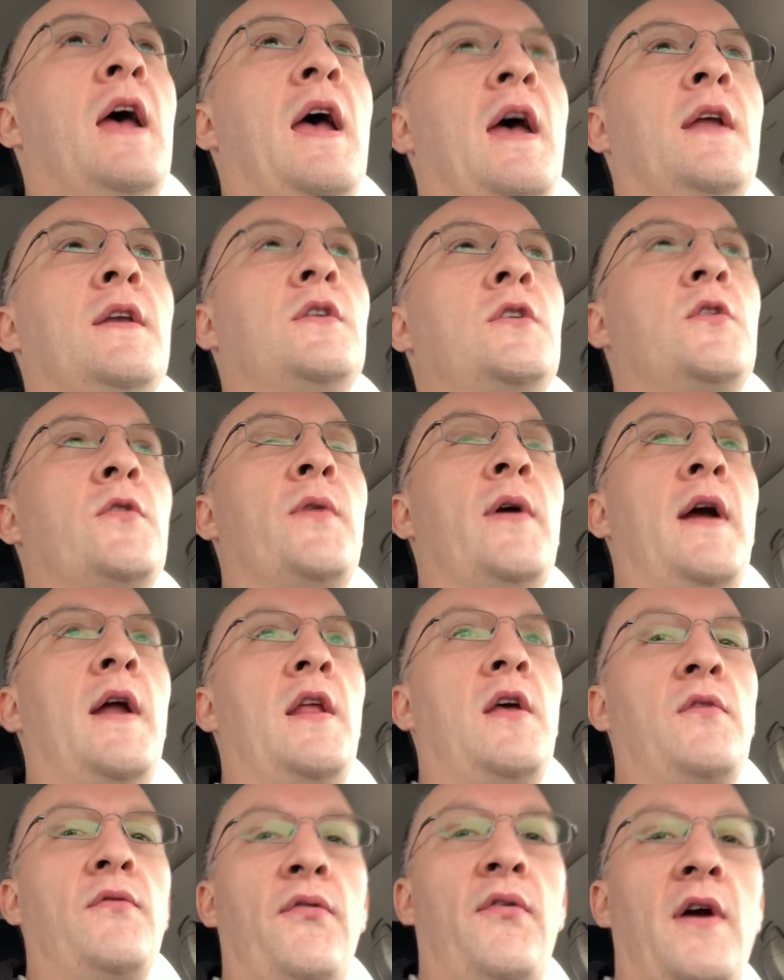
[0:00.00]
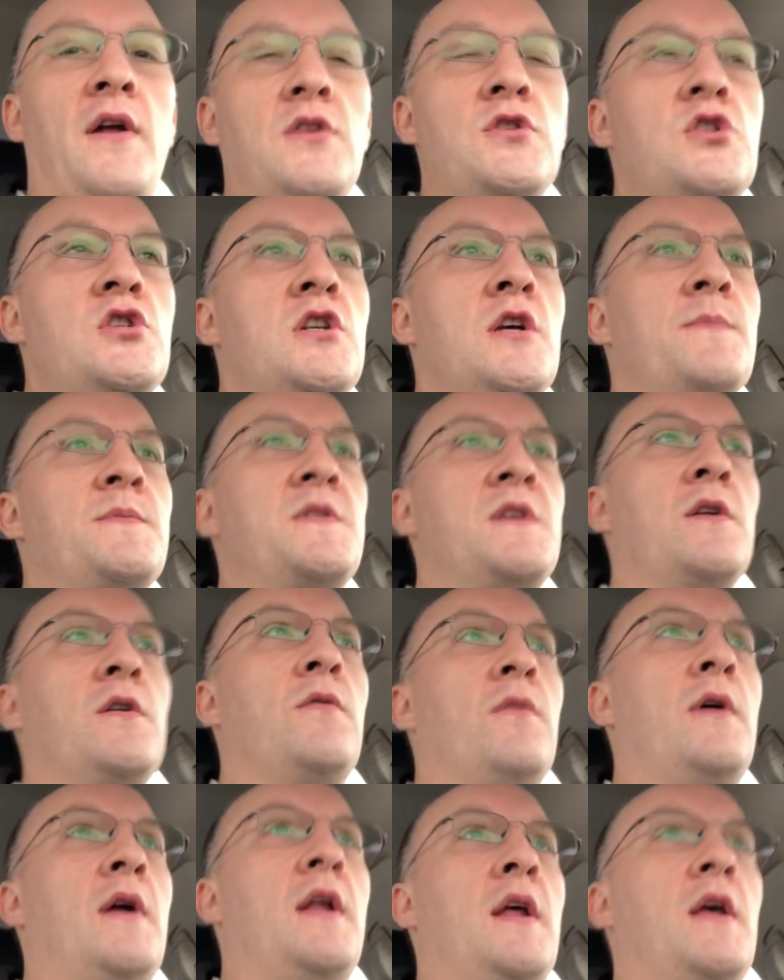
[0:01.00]
and creating friendships and
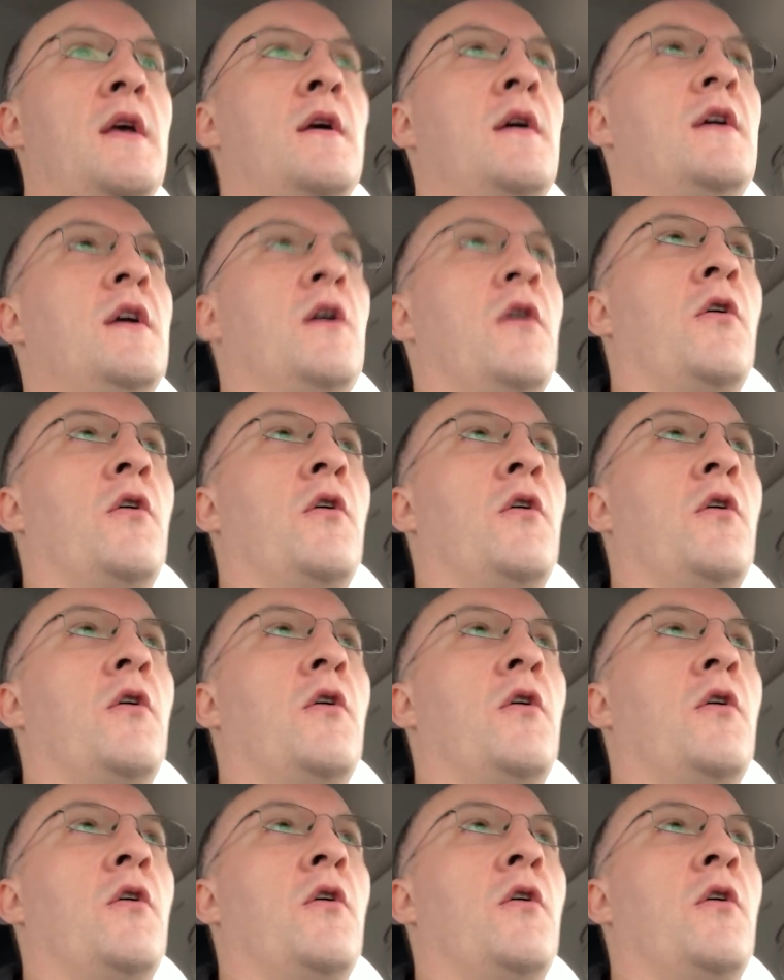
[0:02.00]
creating,